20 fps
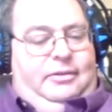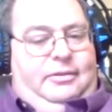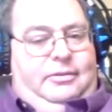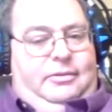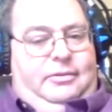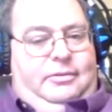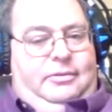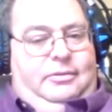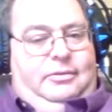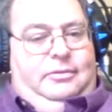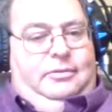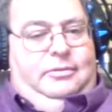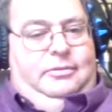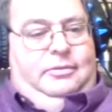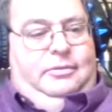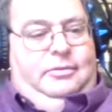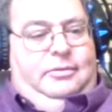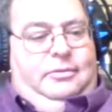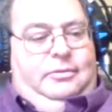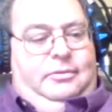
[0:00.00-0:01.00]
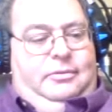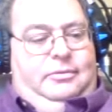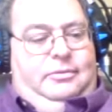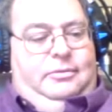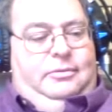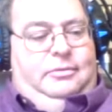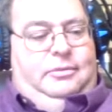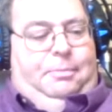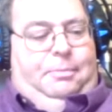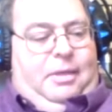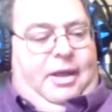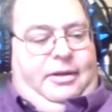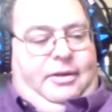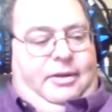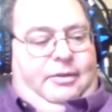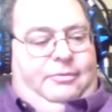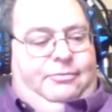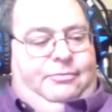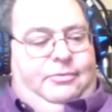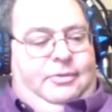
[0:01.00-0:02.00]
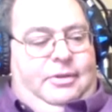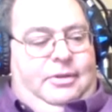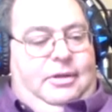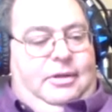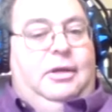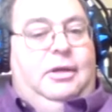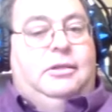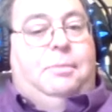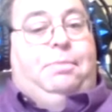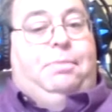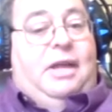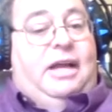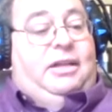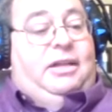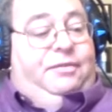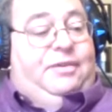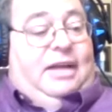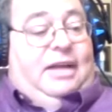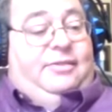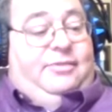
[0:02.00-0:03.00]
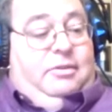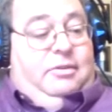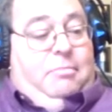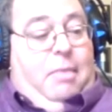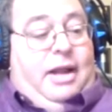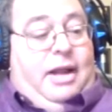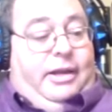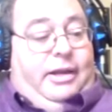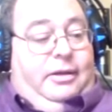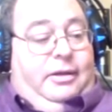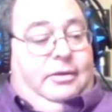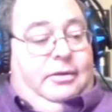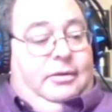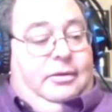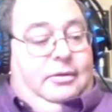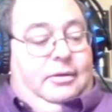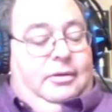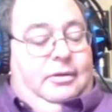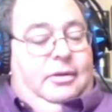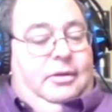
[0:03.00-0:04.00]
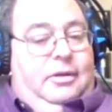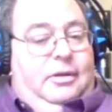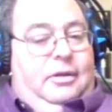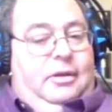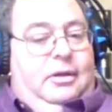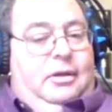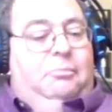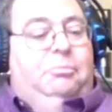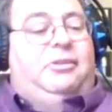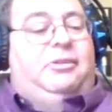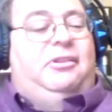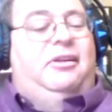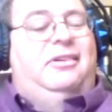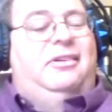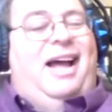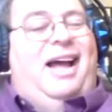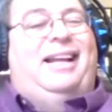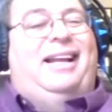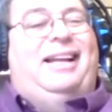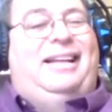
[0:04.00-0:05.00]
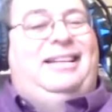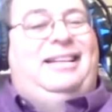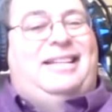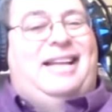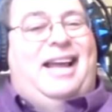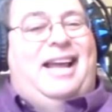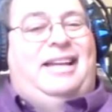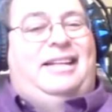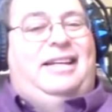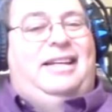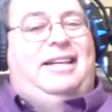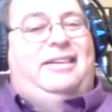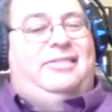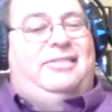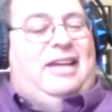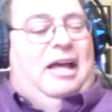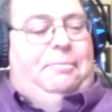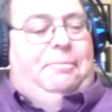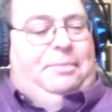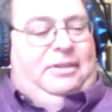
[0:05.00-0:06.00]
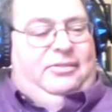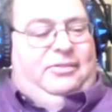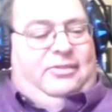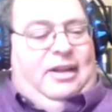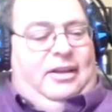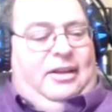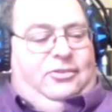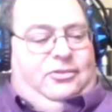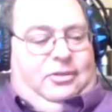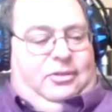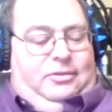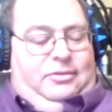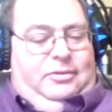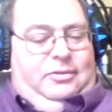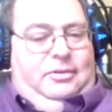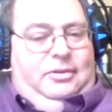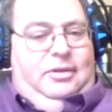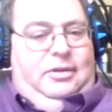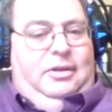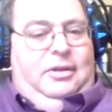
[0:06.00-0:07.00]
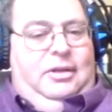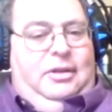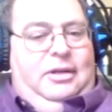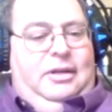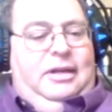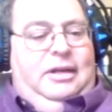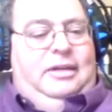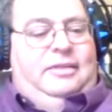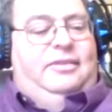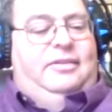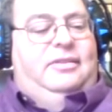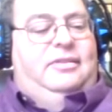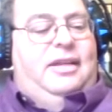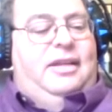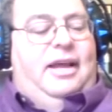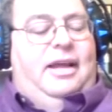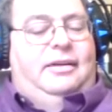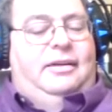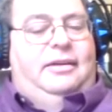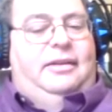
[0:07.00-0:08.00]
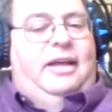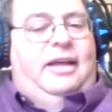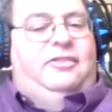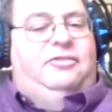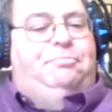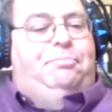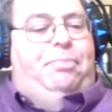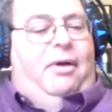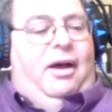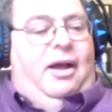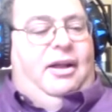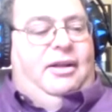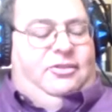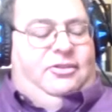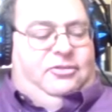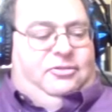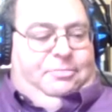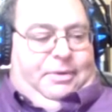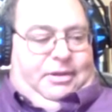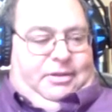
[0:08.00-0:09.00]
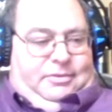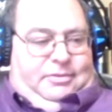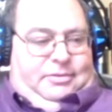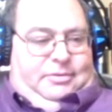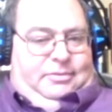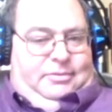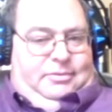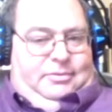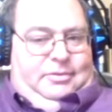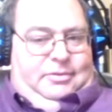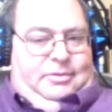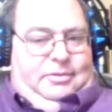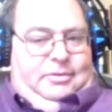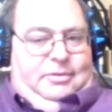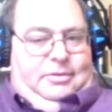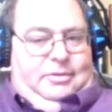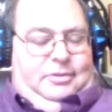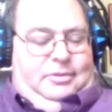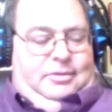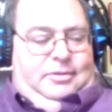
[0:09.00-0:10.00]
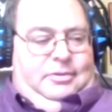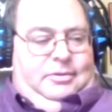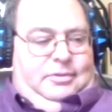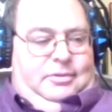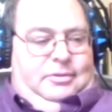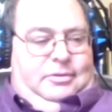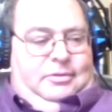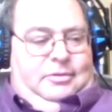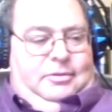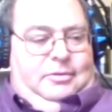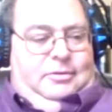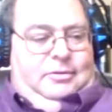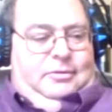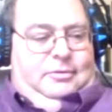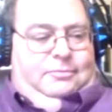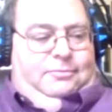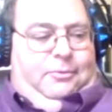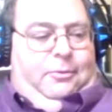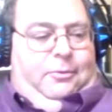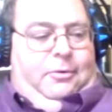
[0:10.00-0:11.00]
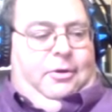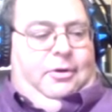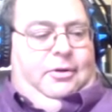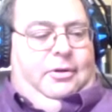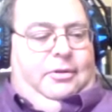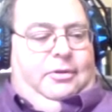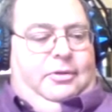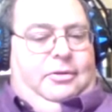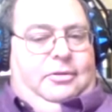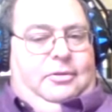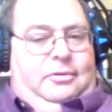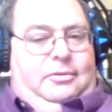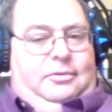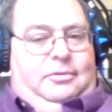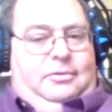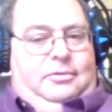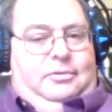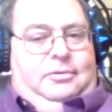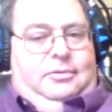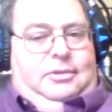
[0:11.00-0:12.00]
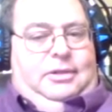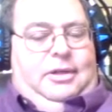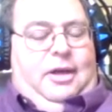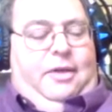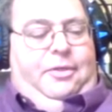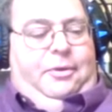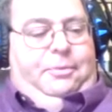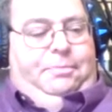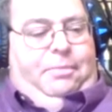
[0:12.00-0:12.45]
for the other party who engaged in the wrongful conduct. It's designed to make that party think twice about continuing this practice